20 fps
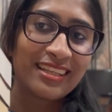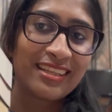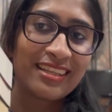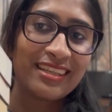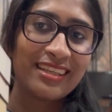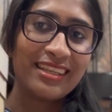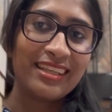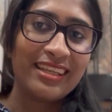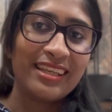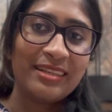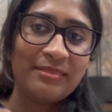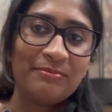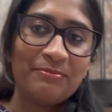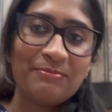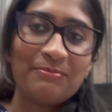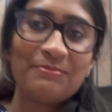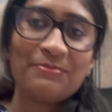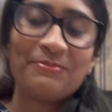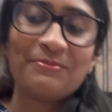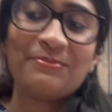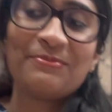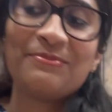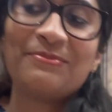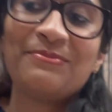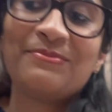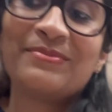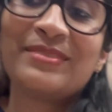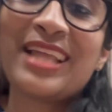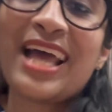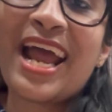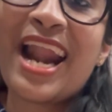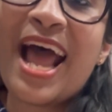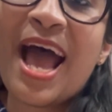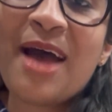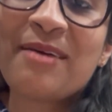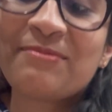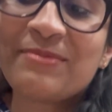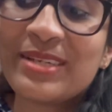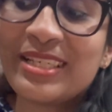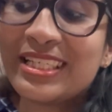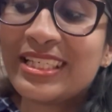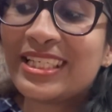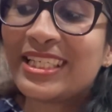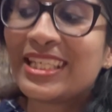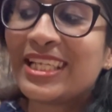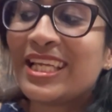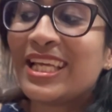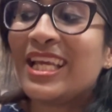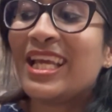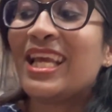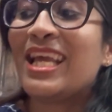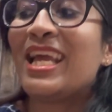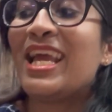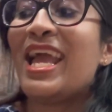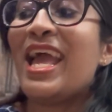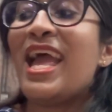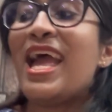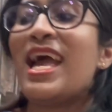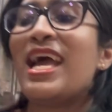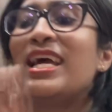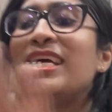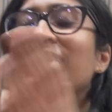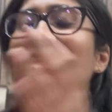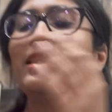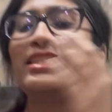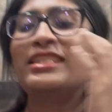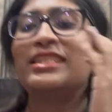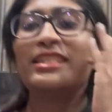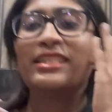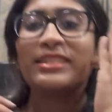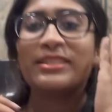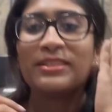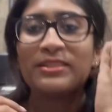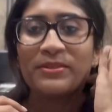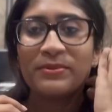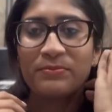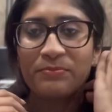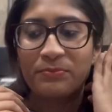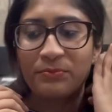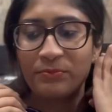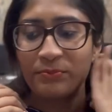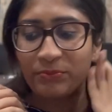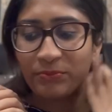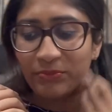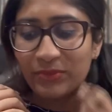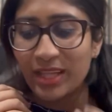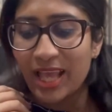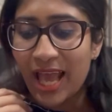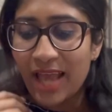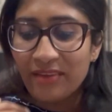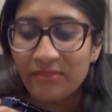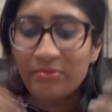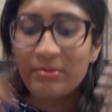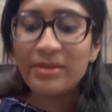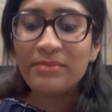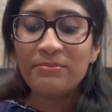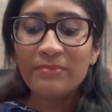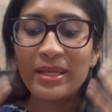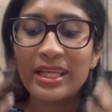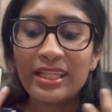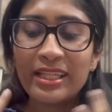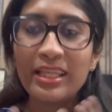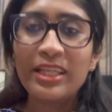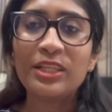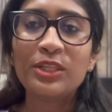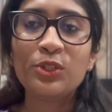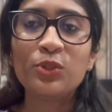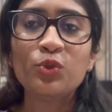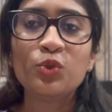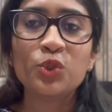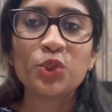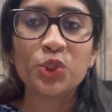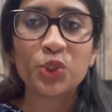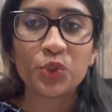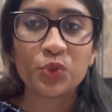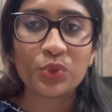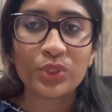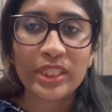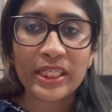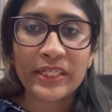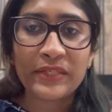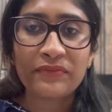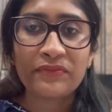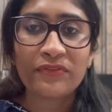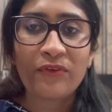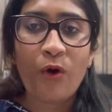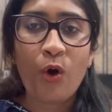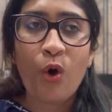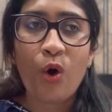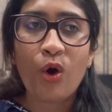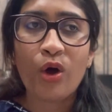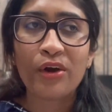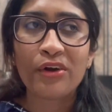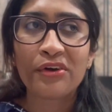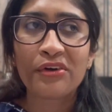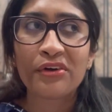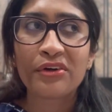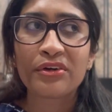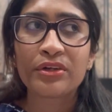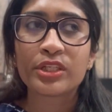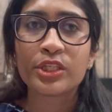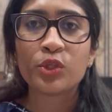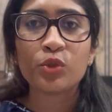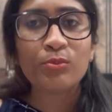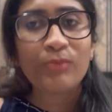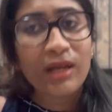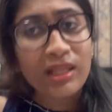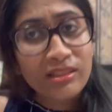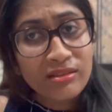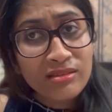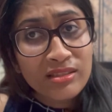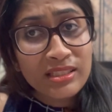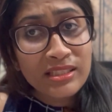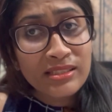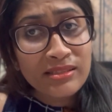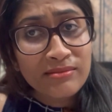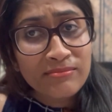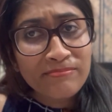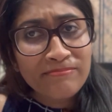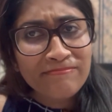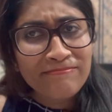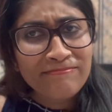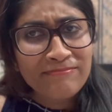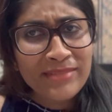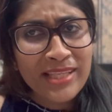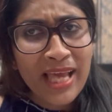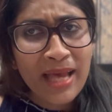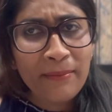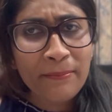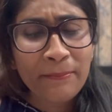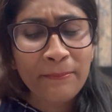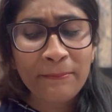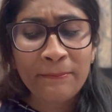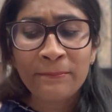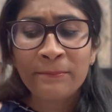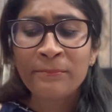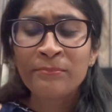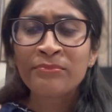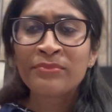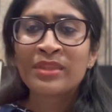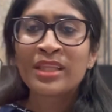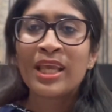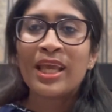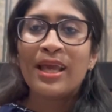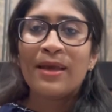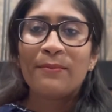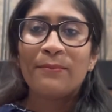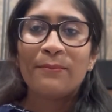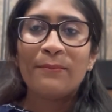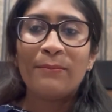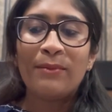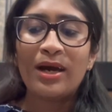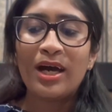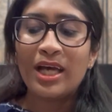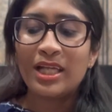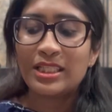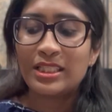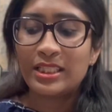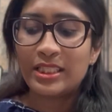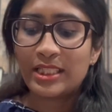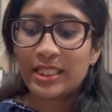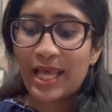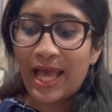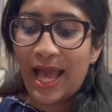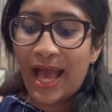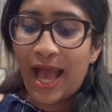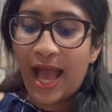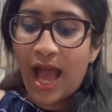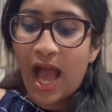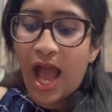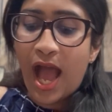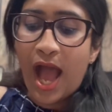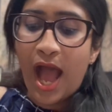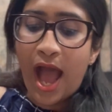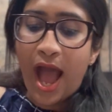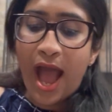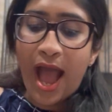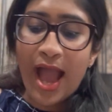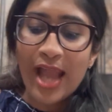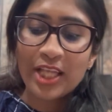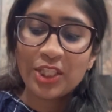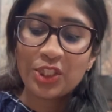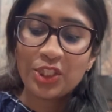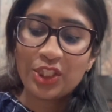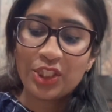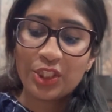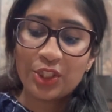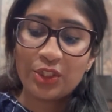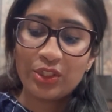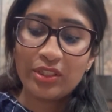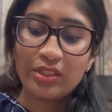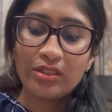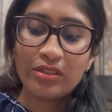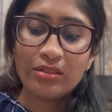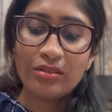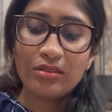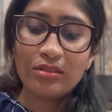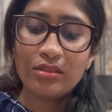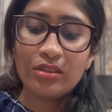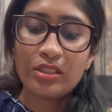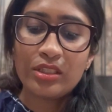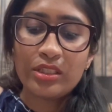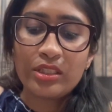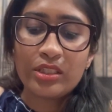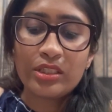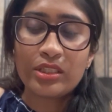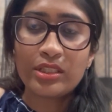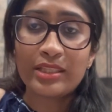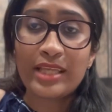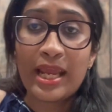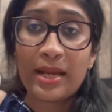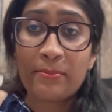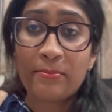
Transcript: Yep, that happened. And I've been meaning to shoot it for 2 months. Yeah. But I just couldn't get